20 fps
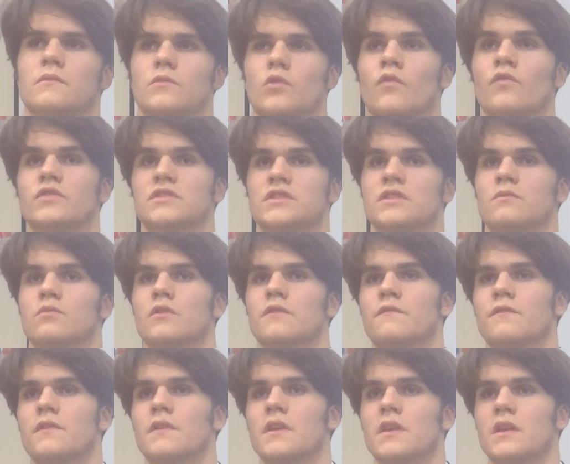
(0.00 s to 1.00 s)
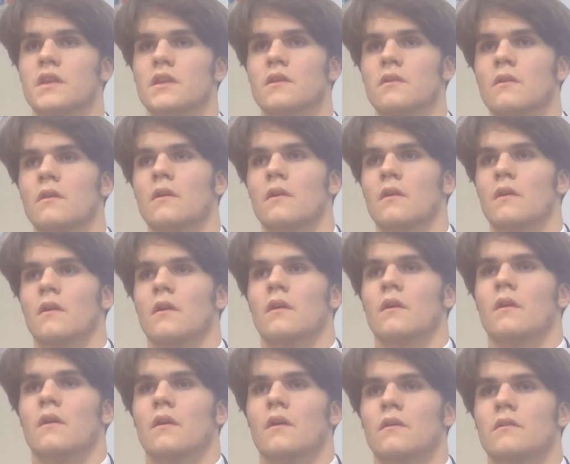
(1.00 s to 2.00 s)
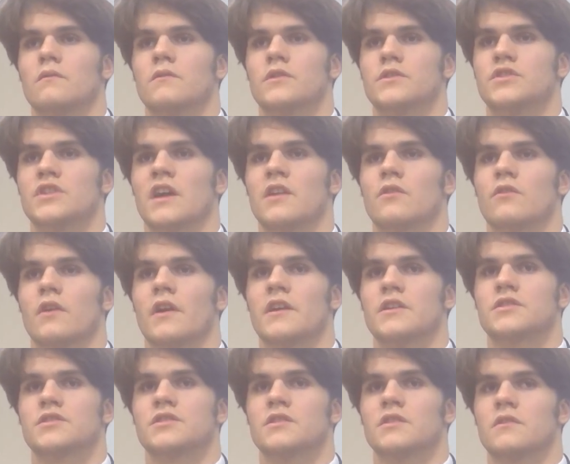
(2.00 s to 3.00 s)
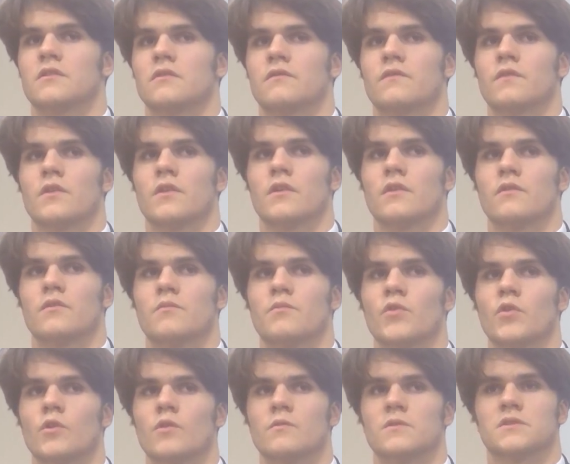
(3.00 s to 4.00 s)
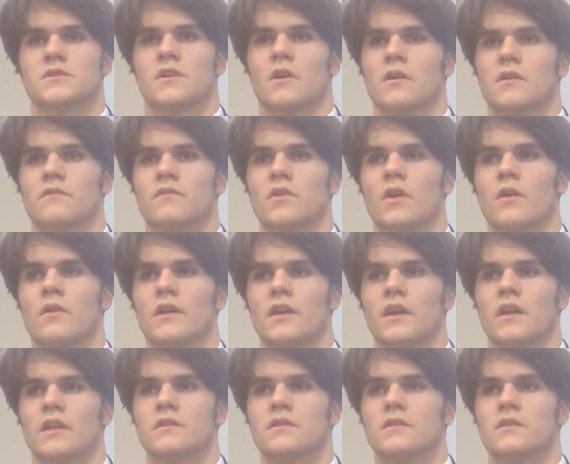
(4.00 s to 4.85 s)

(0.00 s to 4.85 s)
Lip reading: Obviously, with the generation of the boomers kind of going